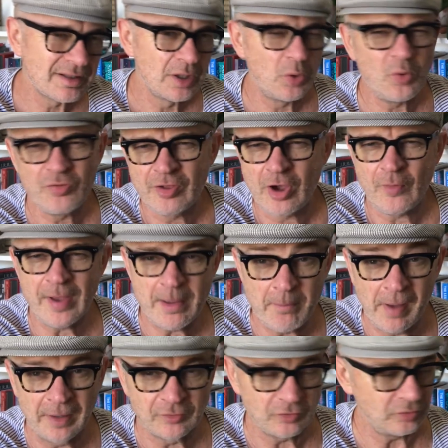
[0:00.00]
although it
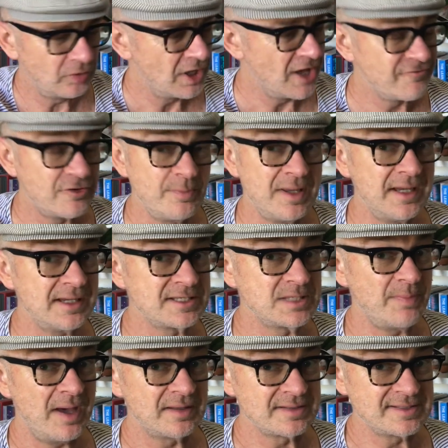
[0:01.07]
might do. For me, it's
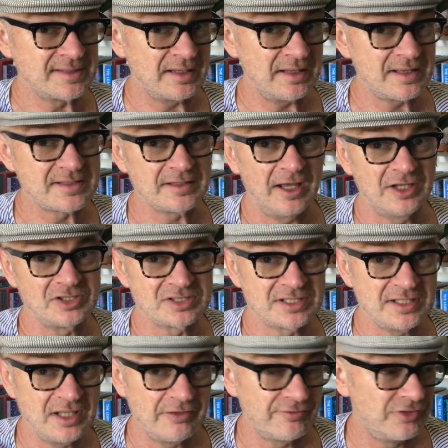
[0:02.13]
about aesthetics. I just
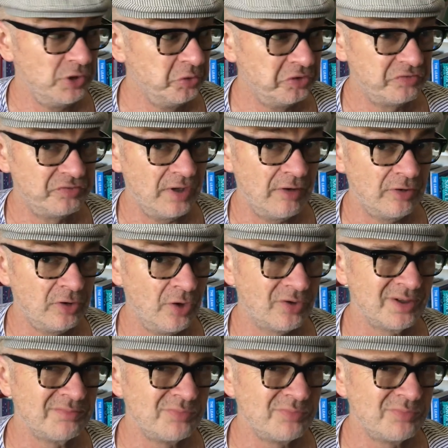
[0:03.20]
love the look of terracotta